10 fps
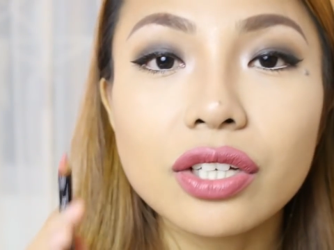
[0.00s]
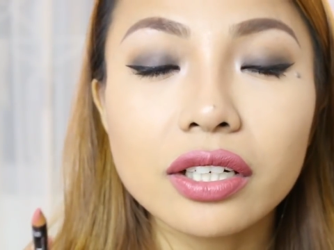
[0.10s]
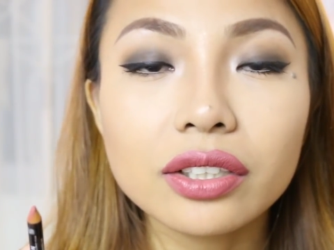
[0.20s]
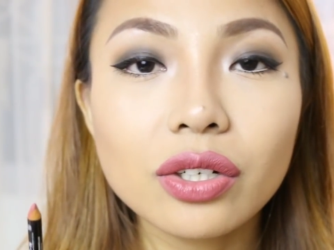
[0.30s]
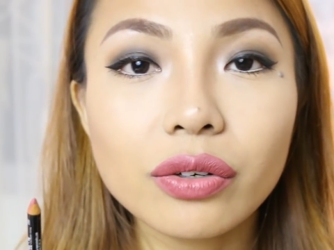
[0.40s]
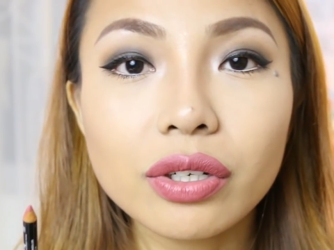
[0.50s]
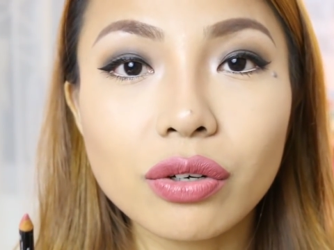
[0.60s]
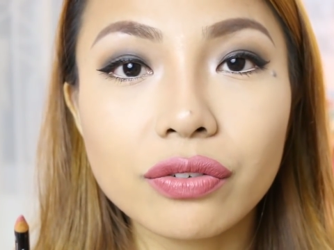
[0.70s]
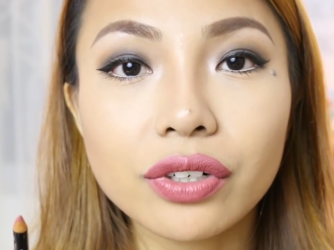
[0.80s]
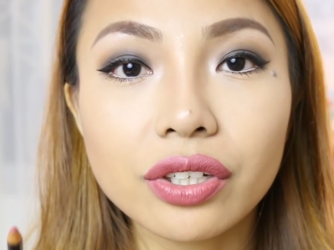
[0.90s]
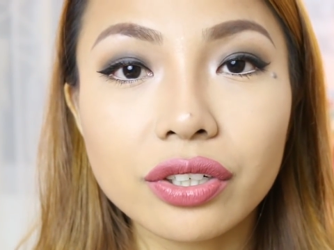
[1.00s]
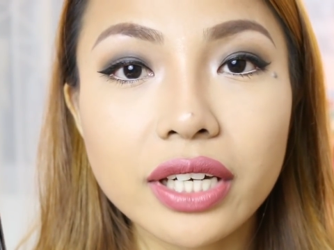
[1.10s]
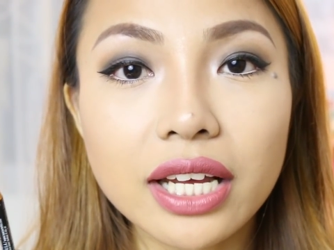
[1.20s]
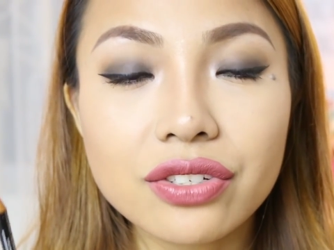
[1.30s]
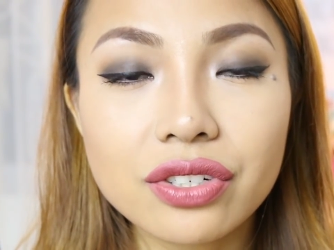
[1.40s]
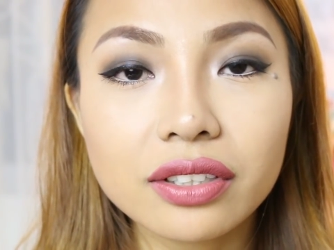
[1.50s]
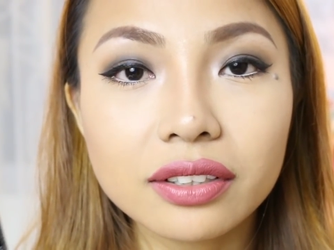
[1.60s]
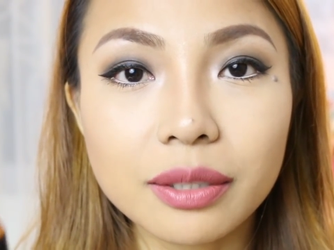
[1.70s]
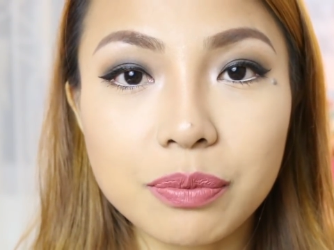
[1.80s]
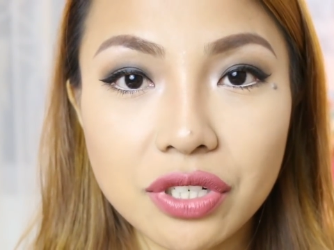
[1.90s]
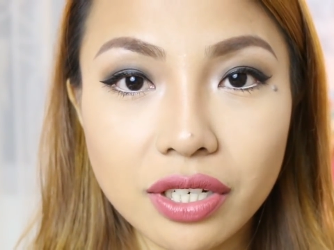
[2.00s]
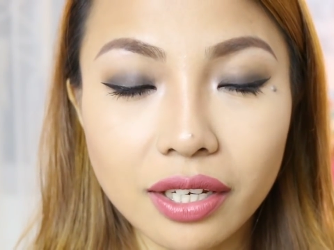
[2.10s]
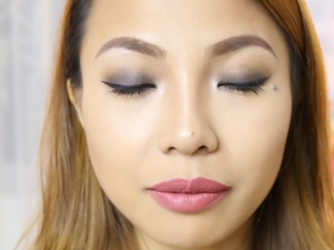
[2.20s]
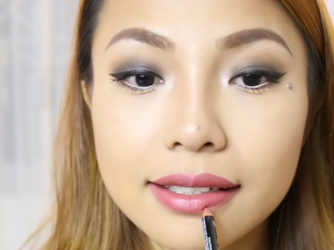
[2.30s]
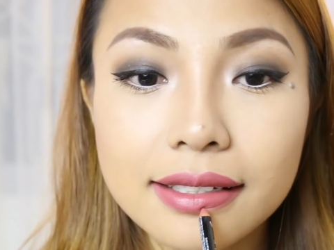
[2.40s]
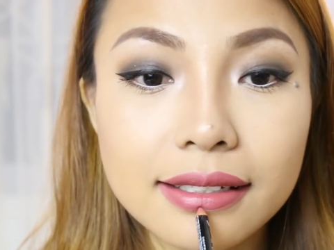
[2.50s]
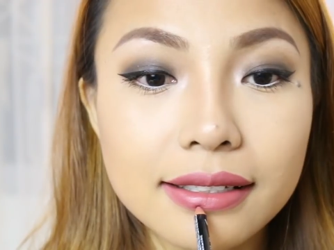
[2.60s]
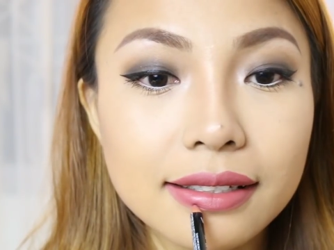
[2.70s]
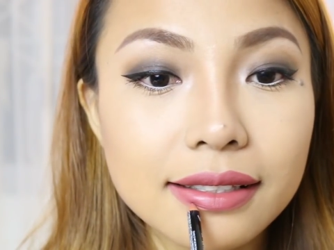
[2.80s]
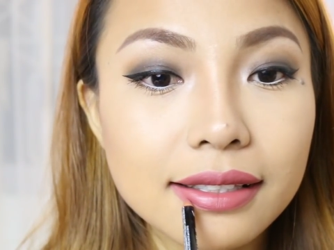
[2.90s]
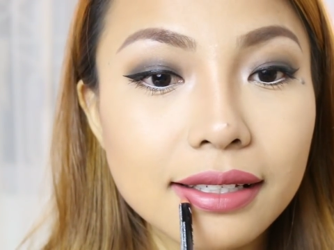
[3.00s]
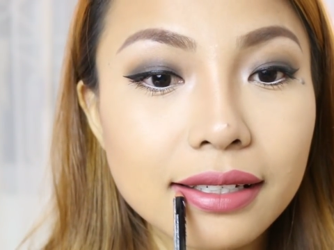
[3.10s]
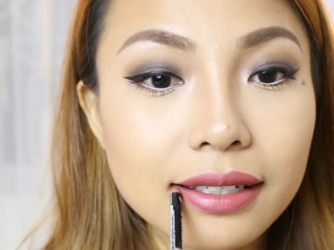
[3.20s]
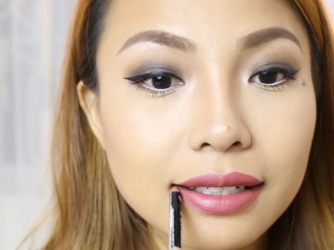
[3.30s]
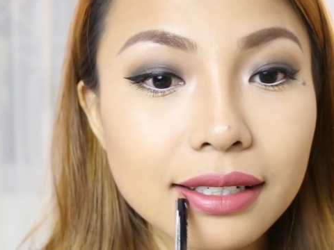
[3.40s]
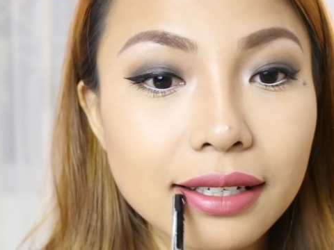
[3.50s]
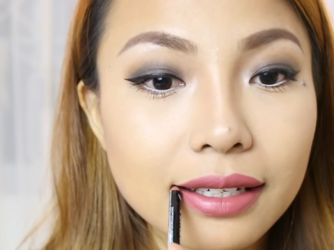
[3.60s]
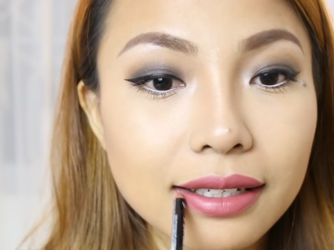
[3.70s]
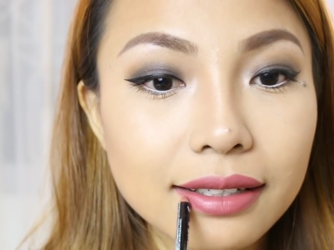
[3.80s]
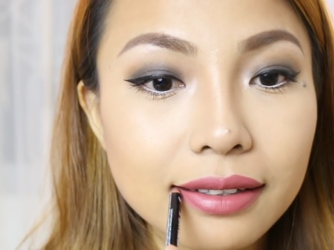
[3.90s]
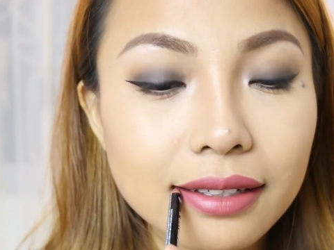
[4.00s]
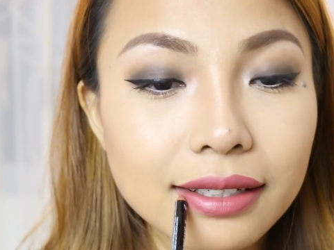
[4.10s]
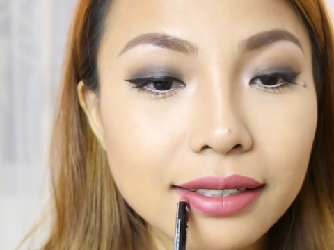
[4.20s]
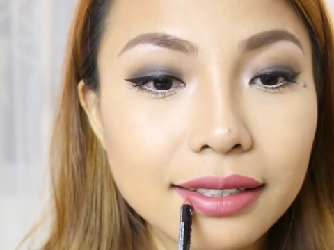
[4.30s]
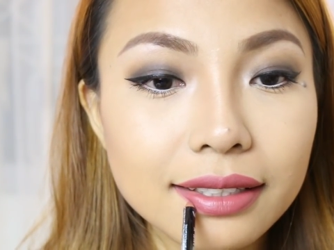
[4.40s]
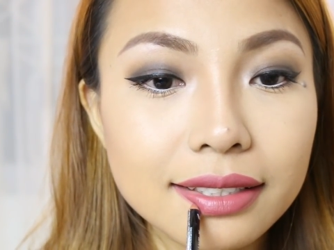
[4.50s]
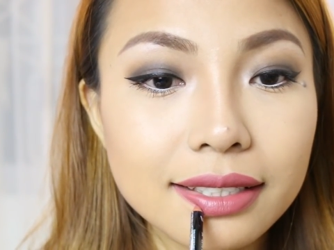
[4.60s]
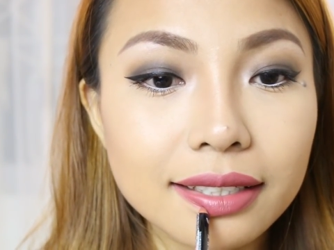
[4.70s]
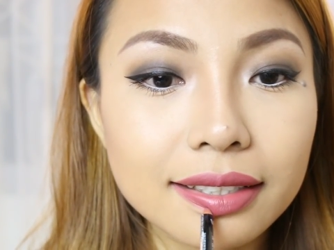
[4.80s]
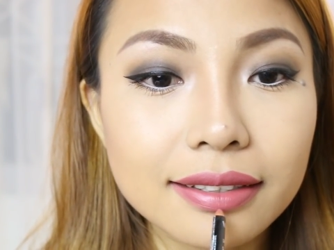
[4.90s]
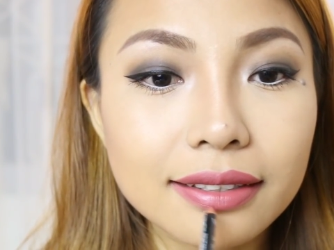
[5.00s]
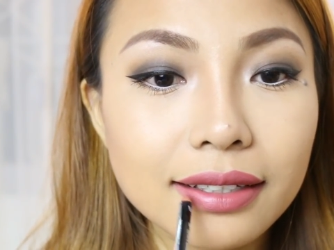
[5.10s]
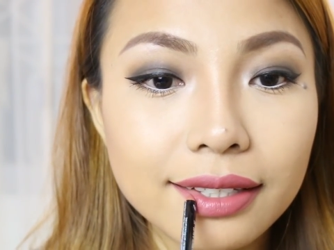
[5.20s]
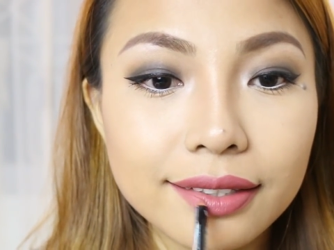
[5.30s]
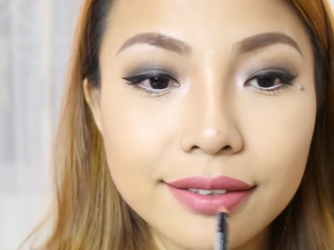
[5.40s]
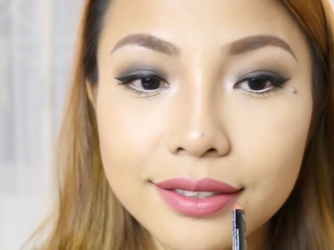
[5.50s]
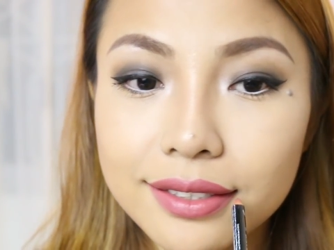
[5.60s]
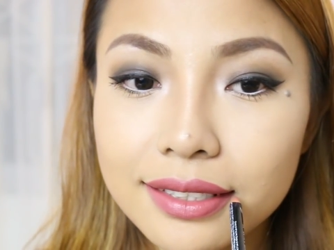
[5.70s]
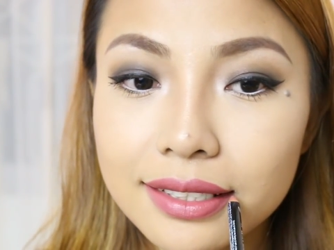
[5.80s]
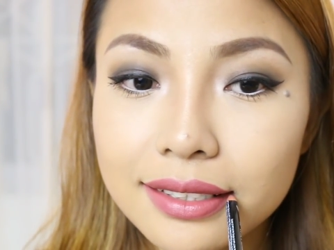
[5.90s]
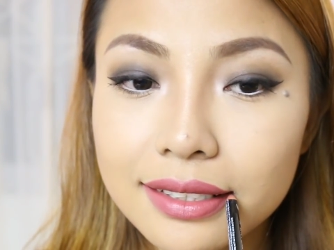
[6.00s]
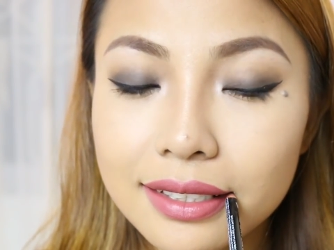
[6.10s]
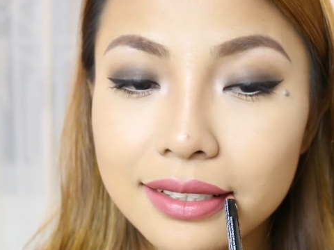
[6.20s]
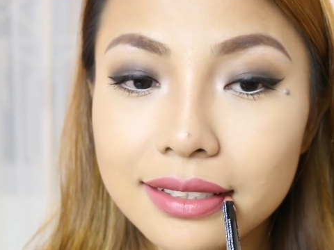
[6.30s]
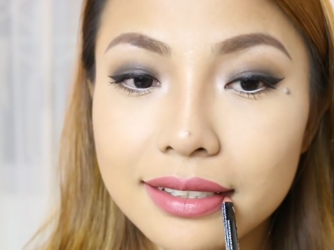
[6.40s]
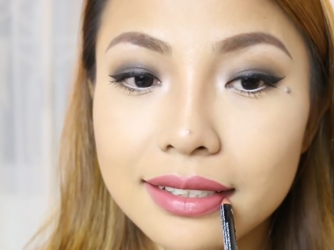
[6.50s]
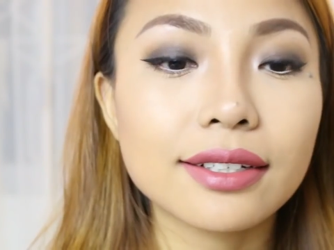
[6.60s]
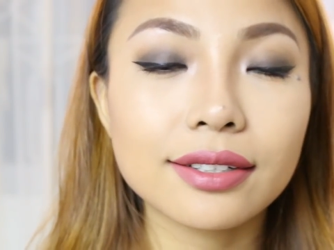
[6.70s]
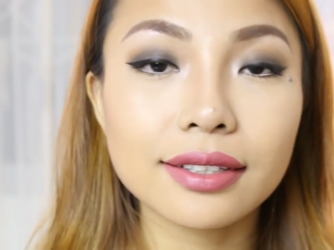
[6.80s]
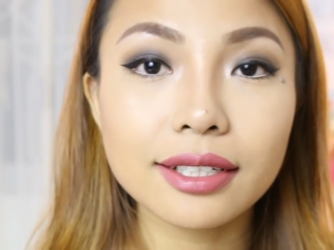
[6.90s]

Start going over your natural lip shape, just like how Kylie Jenner usually does her